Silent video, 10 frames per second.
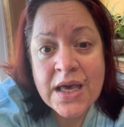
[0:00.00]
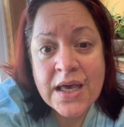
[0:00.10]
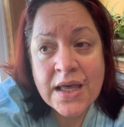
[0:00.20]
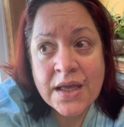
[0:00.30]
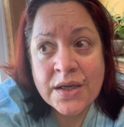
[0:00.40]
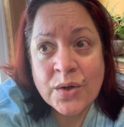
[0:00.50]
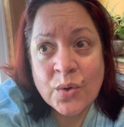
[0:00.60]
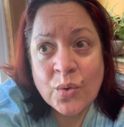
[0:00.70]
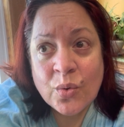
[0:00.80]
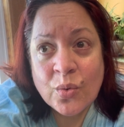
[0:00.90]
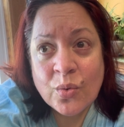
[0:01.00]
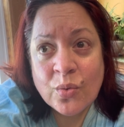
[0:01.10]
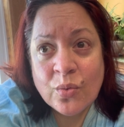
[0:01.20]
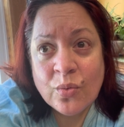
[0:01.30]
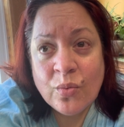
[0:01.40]
And
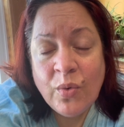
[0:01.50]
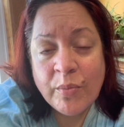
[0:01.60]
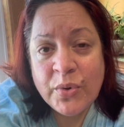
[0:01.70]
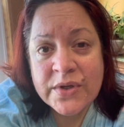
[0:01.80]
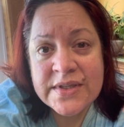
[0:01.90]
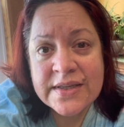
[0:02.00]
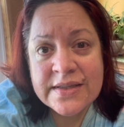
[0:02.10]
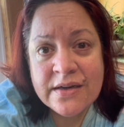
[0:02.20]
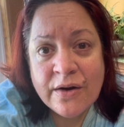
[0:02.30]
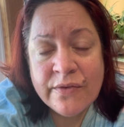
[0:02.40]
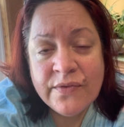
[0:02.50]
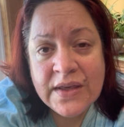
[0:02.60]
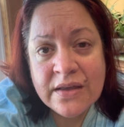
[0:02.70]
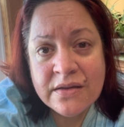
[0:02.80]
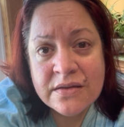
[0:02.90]
what puts us in our
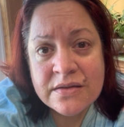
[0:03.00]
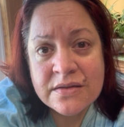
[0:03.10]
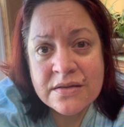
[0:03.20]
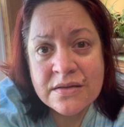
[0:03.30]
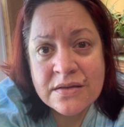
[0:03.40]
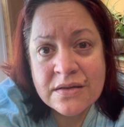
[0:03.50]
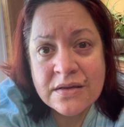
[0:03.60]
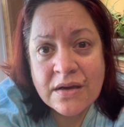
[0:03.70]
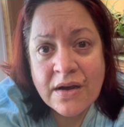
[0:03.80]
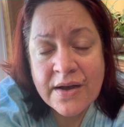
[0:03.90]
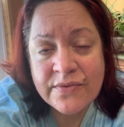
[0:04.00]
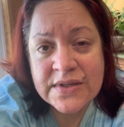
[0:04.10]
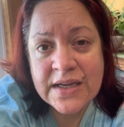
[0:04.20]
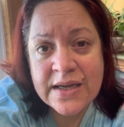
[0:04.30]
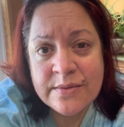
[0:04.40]
fields
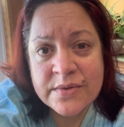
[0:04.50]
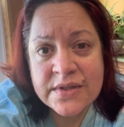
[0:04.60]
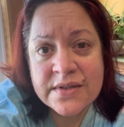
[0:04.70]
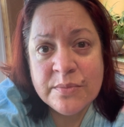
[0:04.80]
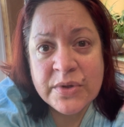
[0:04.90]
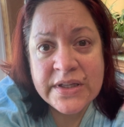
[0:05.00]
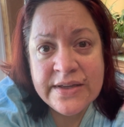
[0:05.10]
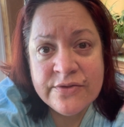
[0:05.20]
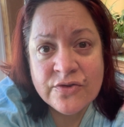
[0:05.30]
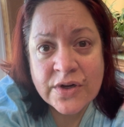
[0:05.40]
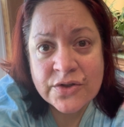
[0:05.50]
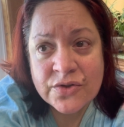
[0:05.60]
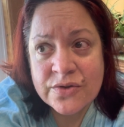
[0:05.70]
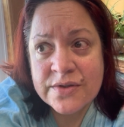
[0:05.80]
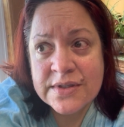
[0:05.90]
oftentimes is the belief
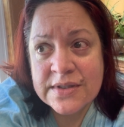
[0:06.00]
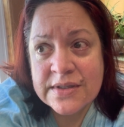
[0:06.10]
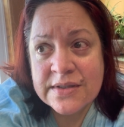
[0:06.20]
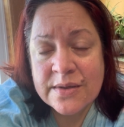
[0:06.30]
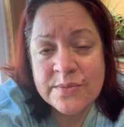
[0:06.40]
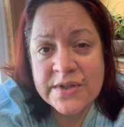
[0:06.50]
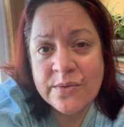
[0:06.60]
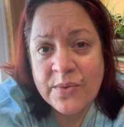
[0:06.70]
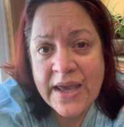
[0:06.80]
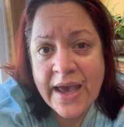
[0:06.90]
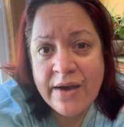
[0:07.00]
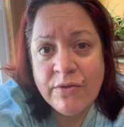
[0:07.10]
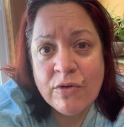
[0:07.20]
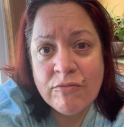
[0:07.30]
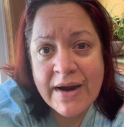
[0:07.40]
structures and systems that we have
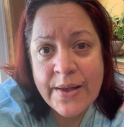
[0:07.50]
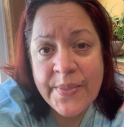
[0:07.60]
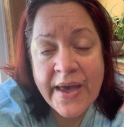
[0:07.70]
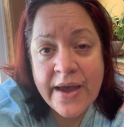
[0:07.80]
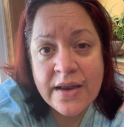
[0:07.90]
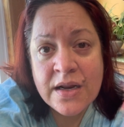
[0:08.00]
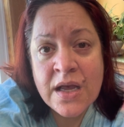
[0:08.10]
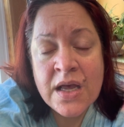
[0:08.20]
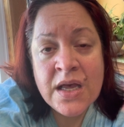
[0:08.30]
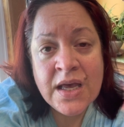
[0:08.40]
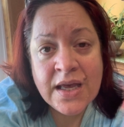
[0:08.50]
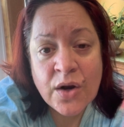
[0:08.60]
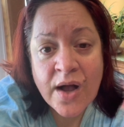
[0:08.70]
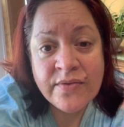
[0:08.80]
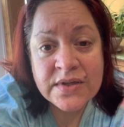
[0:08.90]
around that. And
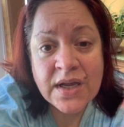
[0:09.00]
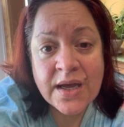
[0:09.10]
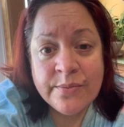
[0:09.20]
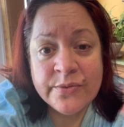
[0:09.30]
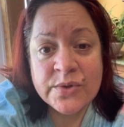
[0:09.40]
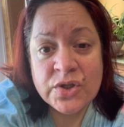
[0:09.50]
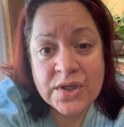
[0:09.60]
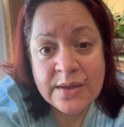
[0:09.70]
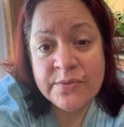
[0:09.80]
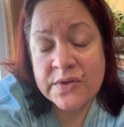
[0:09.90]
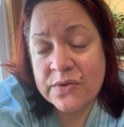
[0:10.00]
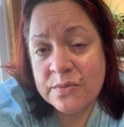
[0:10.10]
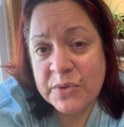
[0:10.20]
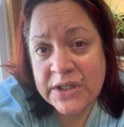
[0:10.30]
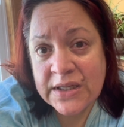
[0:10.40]
oftentimes what shapes those
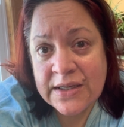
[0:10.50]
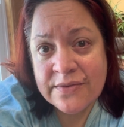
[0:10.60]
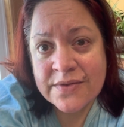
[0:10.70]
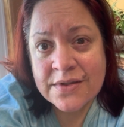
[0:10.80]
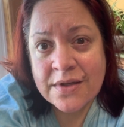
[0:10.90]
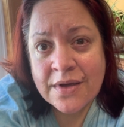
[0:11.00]
beliefs